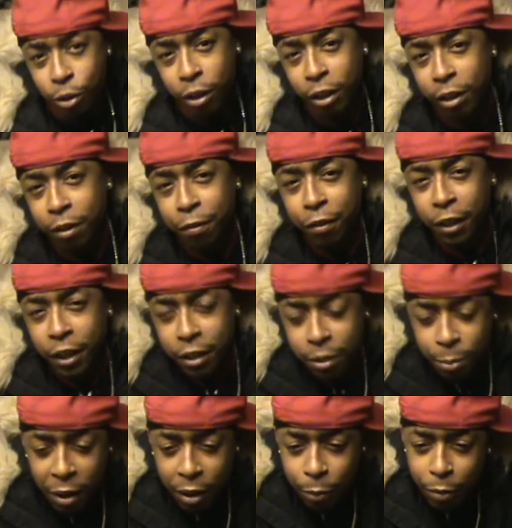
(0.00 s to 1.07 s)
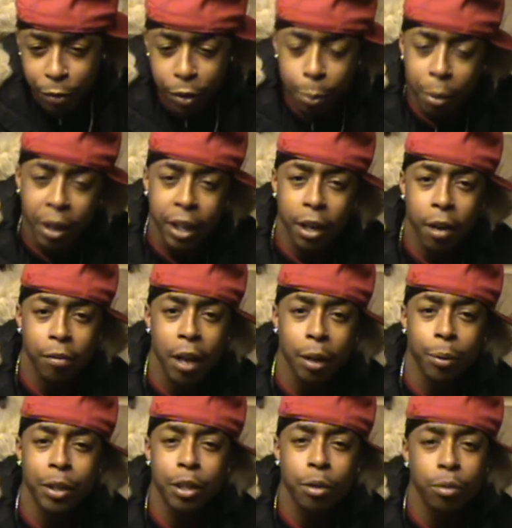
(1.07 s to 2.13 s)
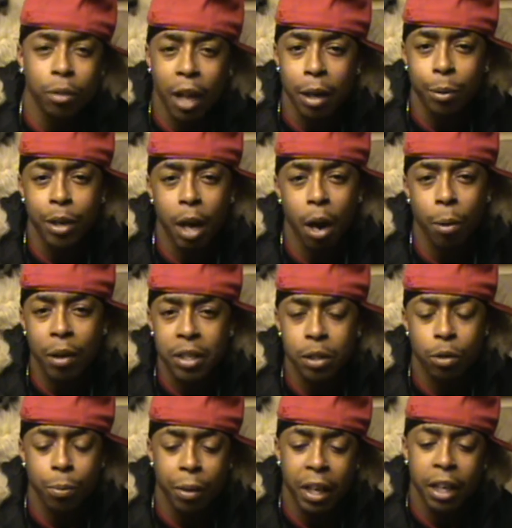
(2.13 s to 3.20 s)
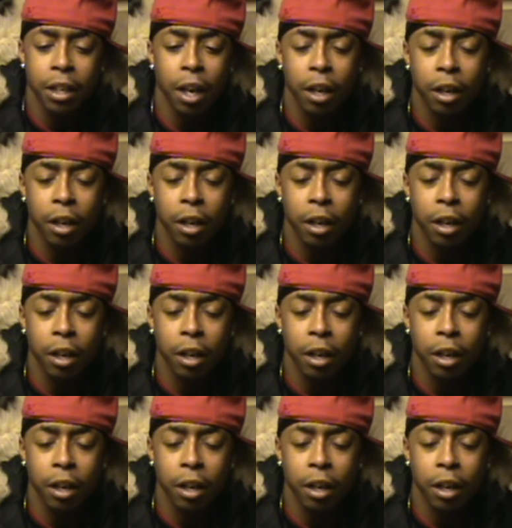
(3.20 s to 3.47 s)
Adrenaline Phoenix, man. We gonna break it off like we do, like we always do, me and